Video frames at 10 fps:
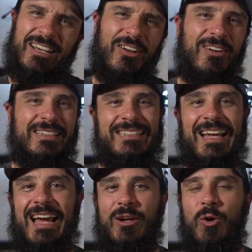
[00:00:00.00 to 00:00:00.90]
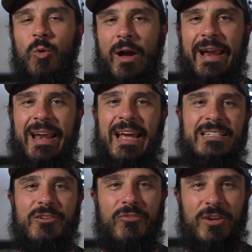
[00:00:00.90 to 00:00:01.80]
know, it's not quite
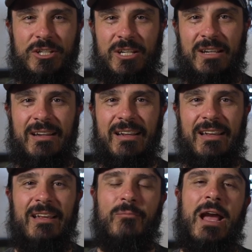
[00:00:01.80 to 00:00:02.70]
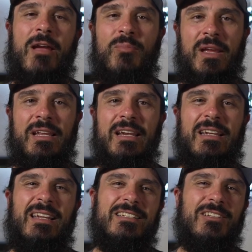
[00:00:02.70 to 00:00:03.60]
as efficient in my opinion.
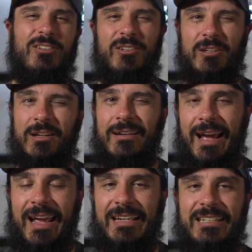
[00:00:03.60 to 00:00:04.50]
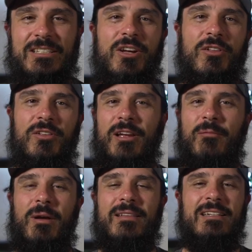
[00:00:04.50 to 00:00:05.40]
It doesn't look nice. That's the other thing
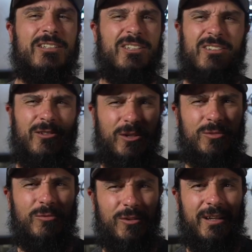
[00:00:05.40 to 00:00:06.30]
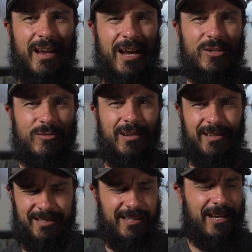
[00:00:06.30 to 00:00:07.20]
about this. It just looks really nice, right?
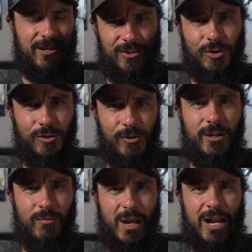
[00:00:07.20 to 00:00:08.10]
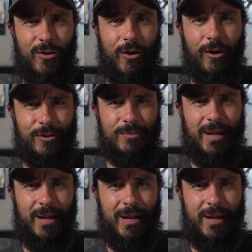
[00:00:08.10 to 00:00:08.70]
This is like a good looking bino harness,